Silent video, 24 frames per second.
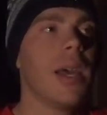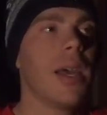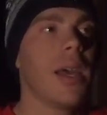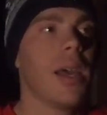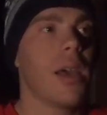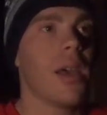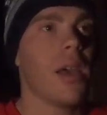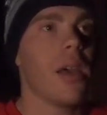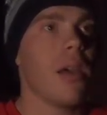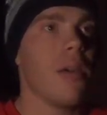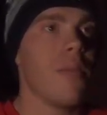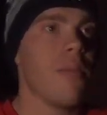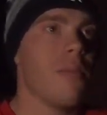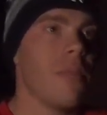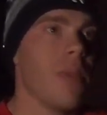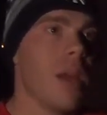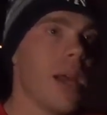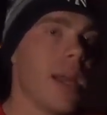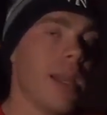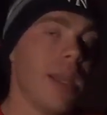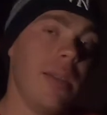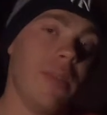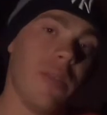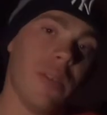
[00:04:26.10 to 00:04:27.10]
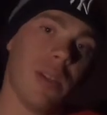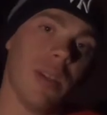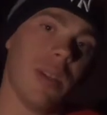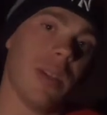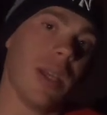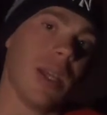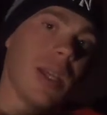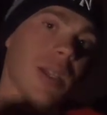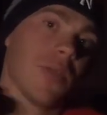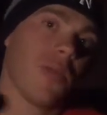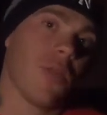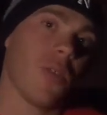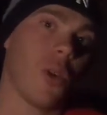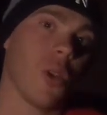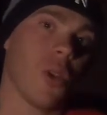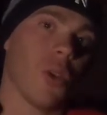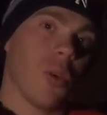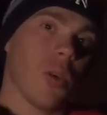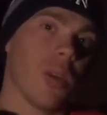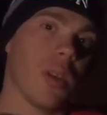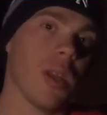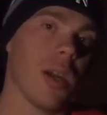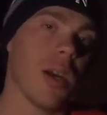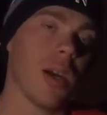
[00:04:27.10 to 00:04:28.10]
and even the days
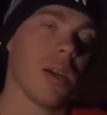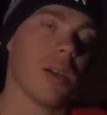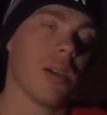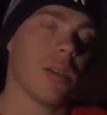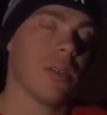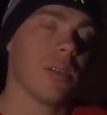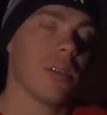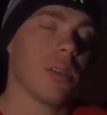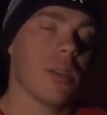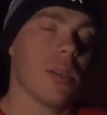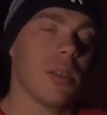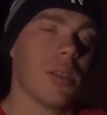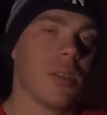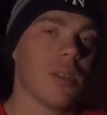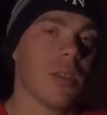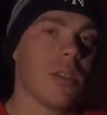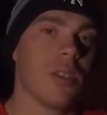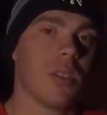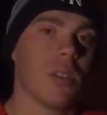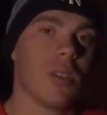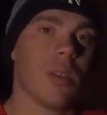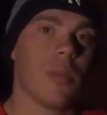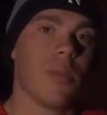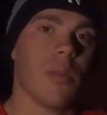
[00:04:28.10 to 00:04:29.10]
following that, it's just